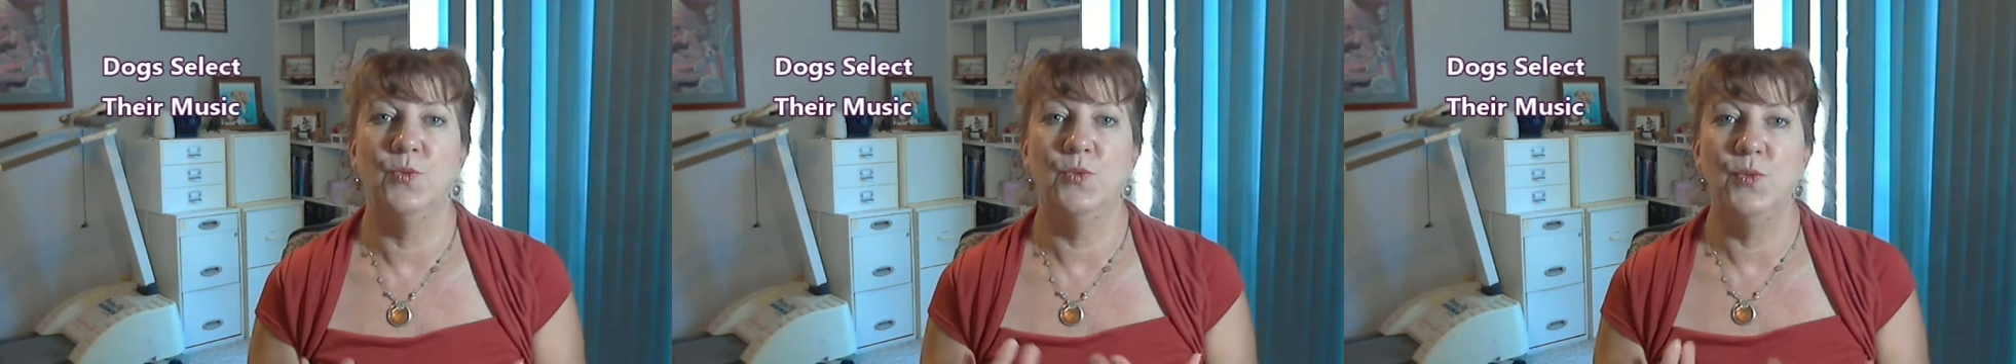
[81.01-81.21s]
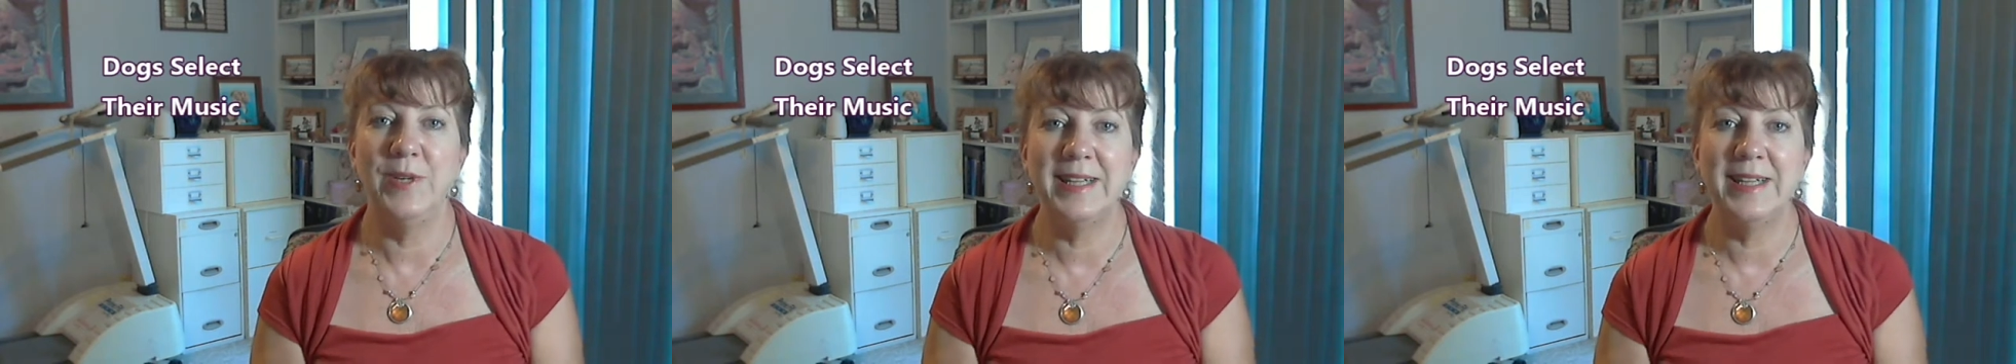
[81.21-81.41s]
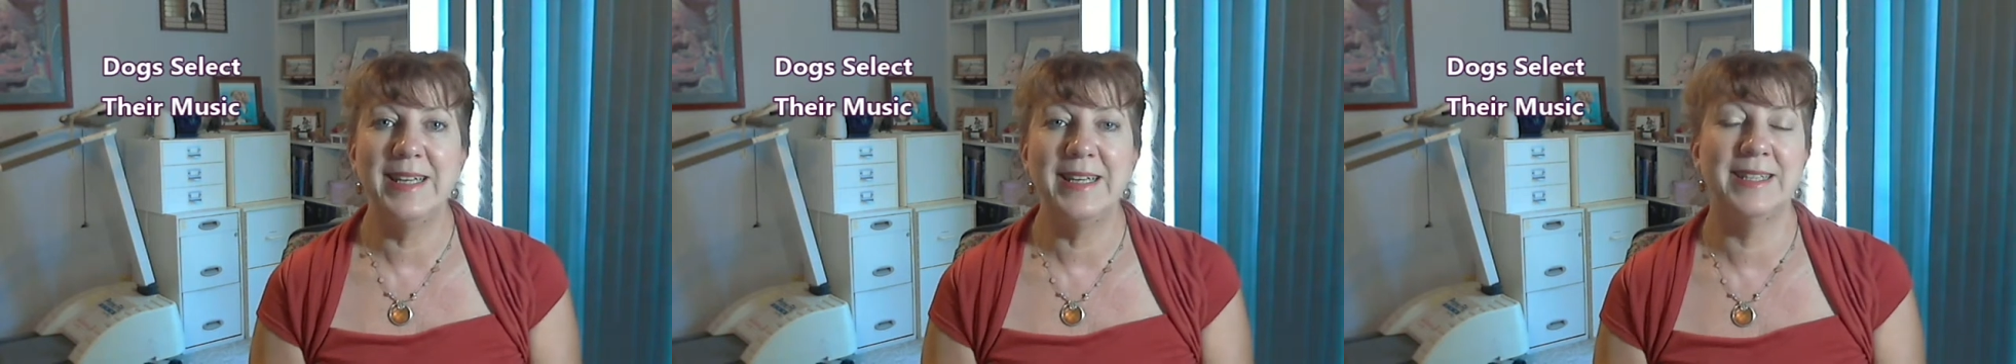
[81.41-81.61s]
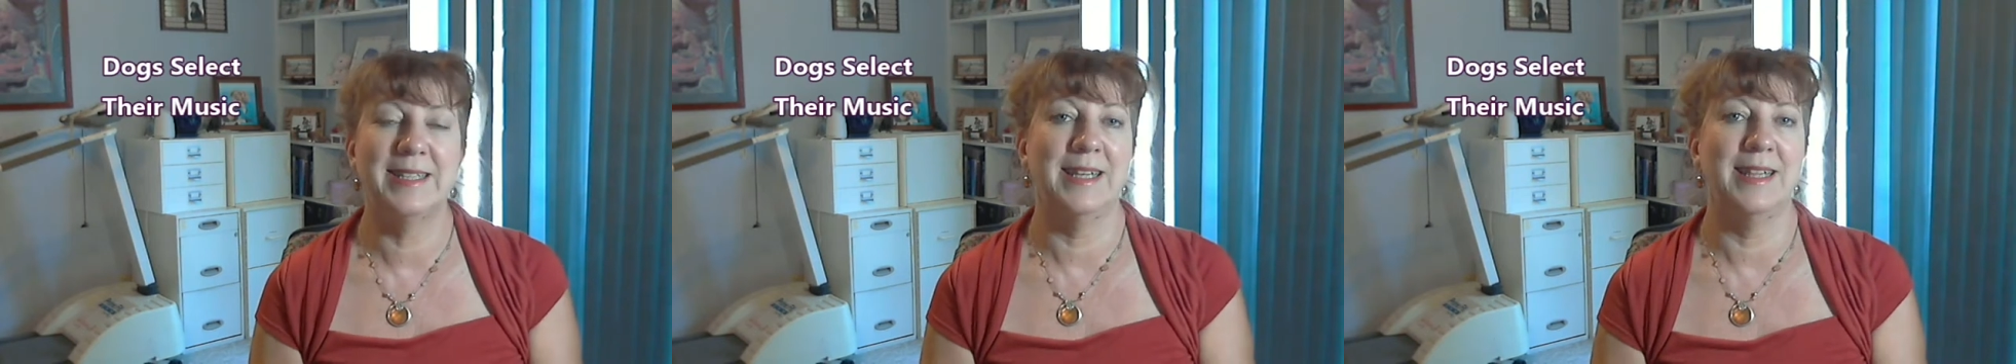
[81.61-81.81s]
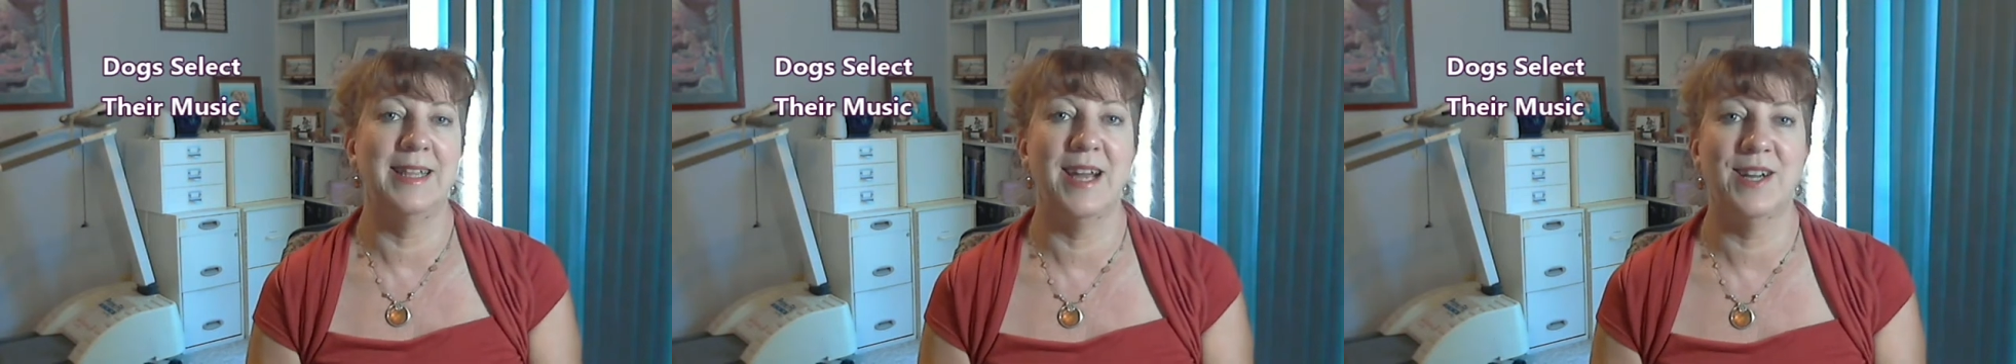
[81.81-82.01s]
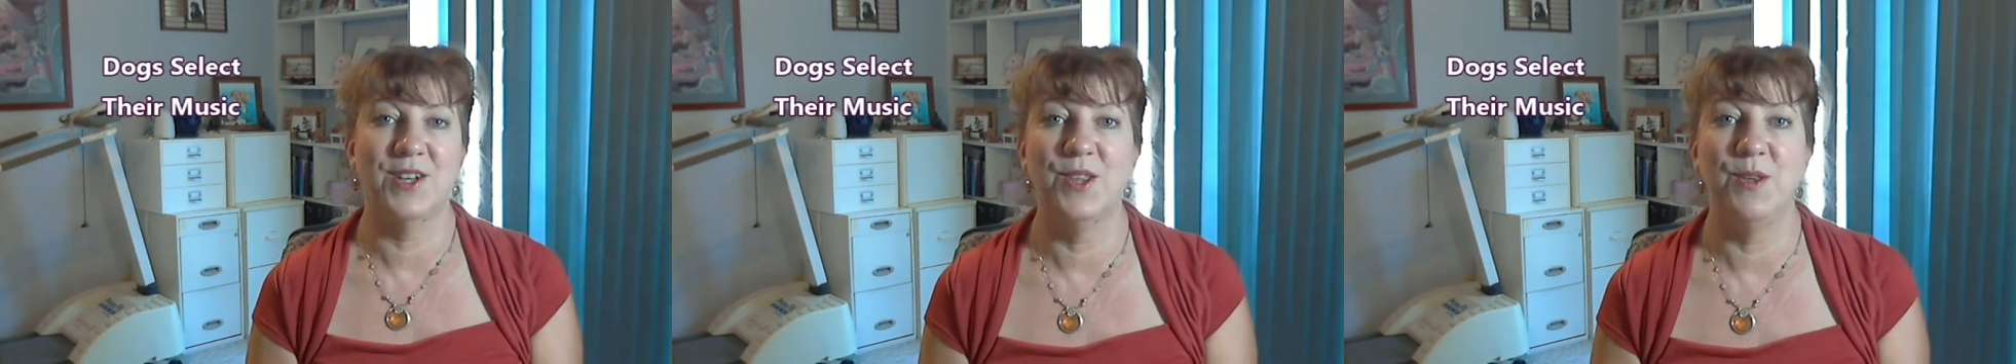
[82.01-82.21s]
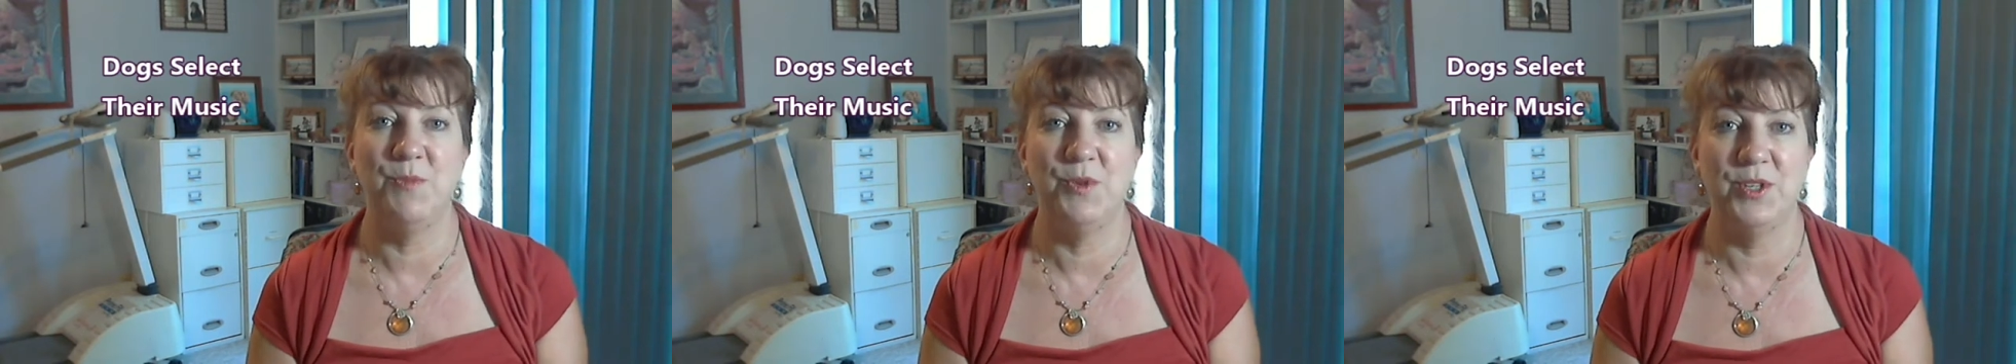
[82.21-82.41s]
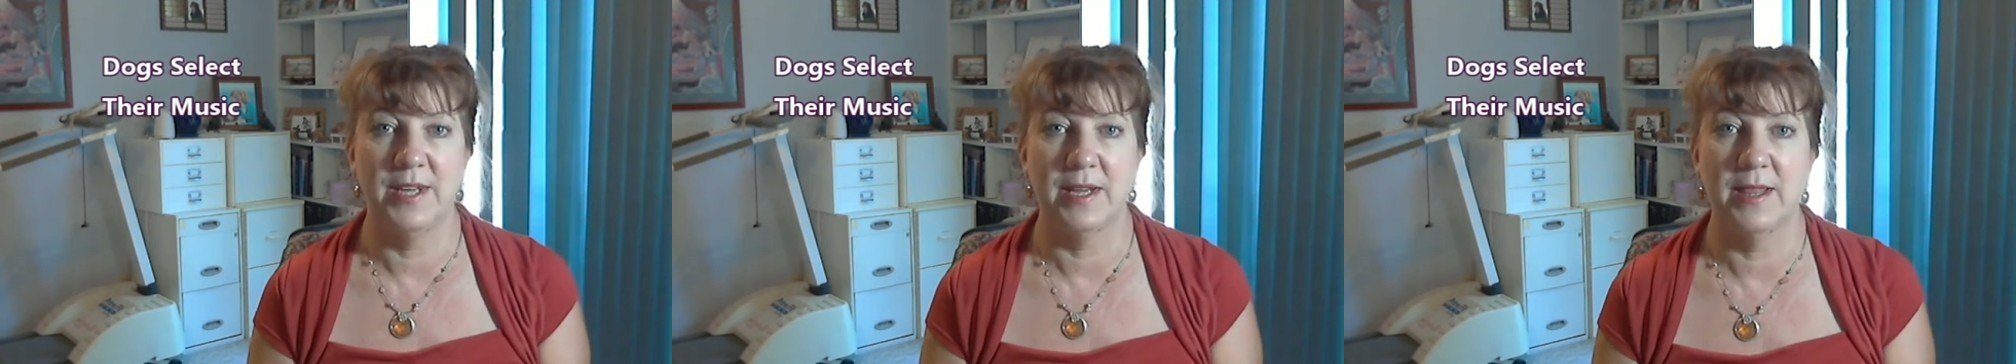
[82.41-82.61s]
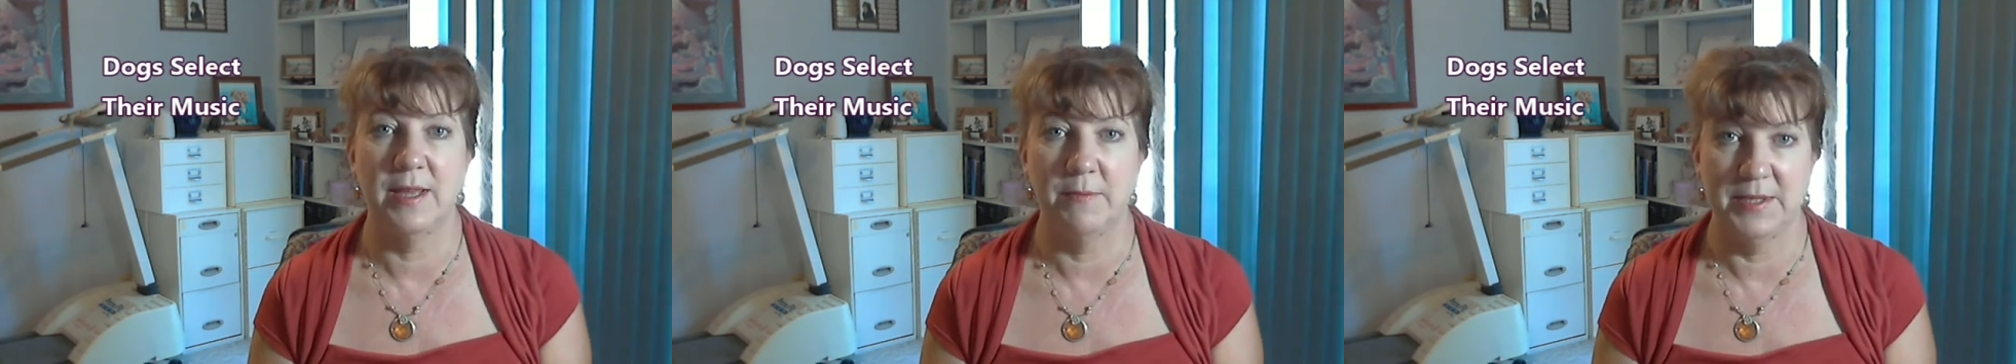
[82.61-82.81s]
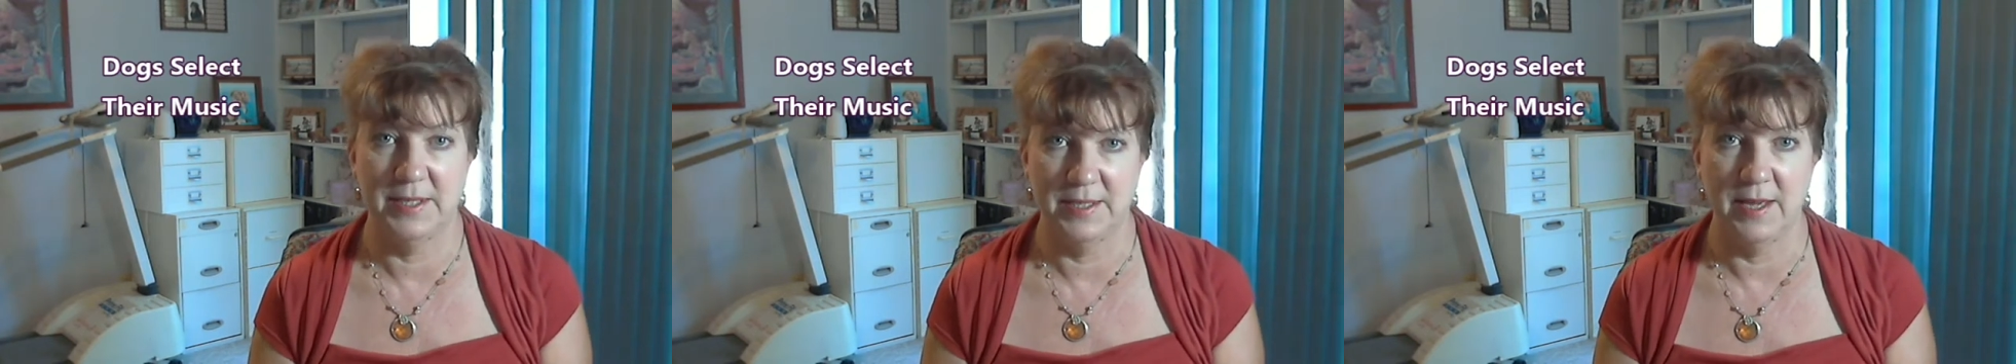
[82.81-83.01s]
really select the music
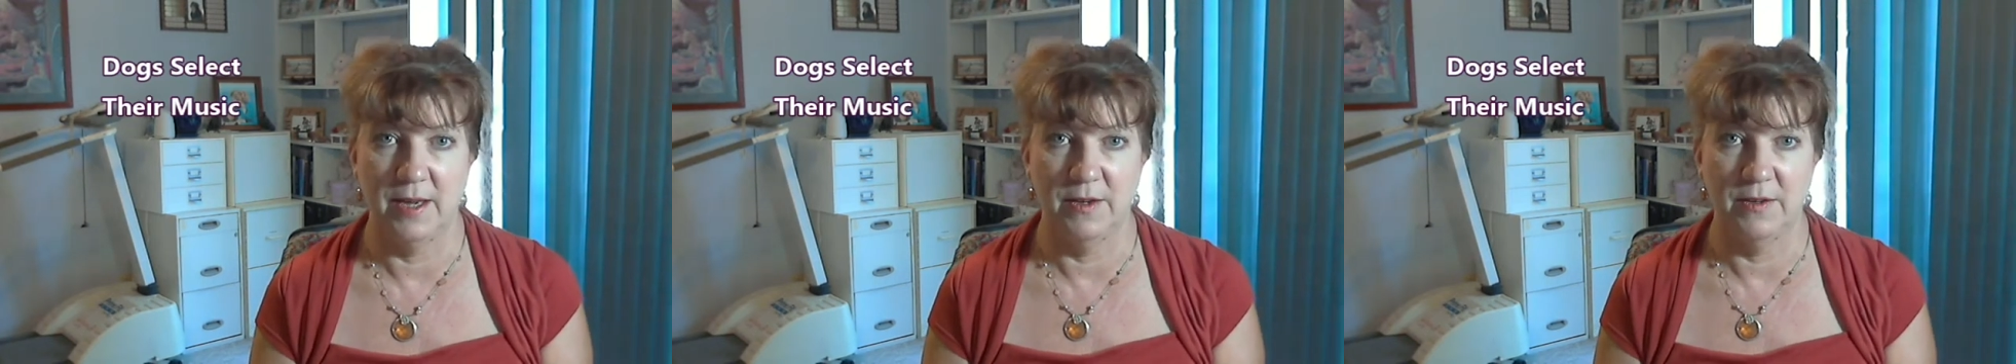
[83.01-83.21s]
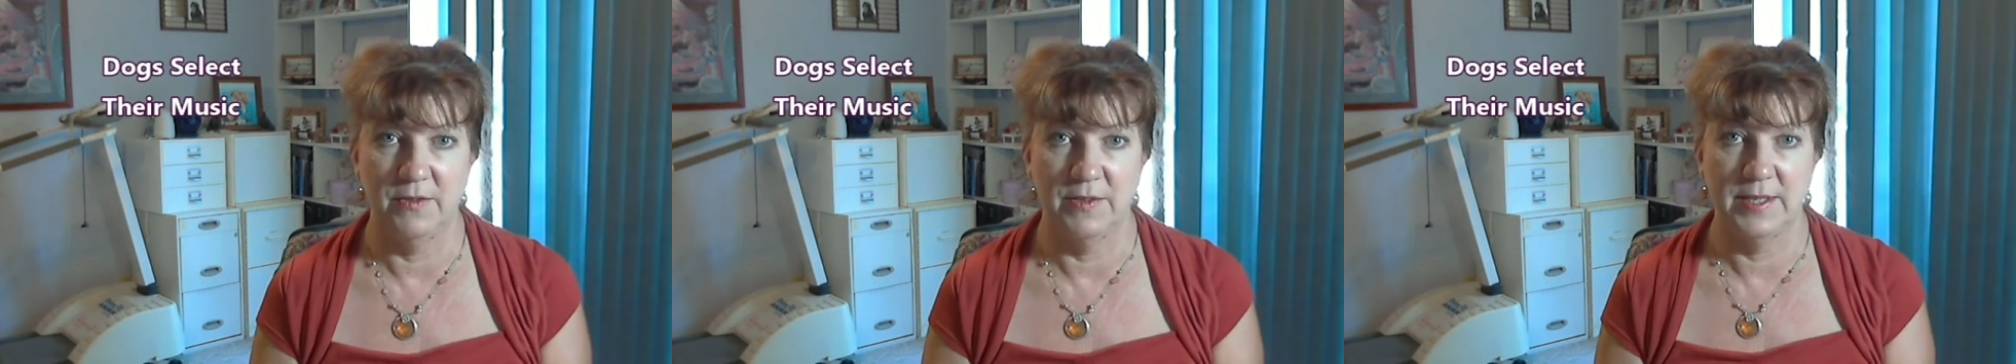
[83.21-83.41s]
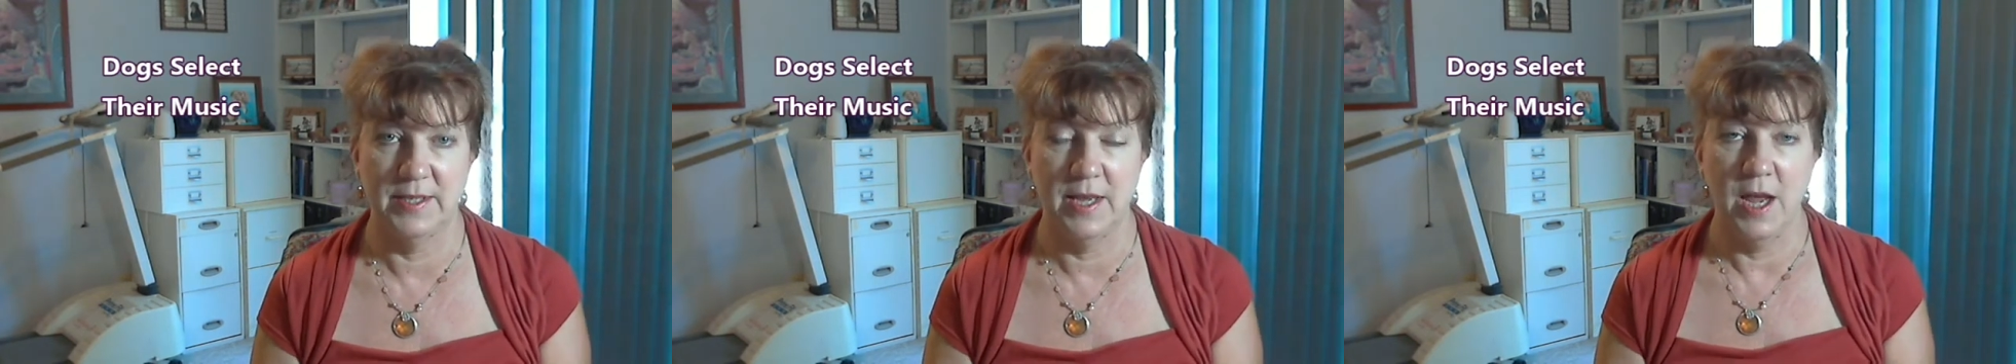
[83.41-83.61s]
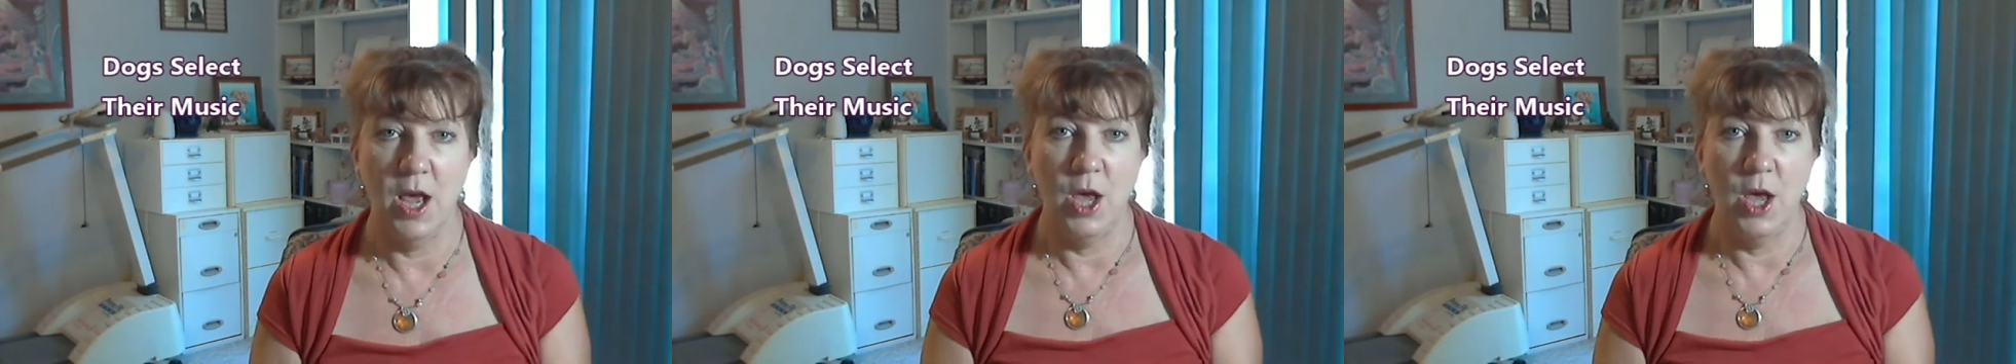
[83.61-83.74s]
themselves.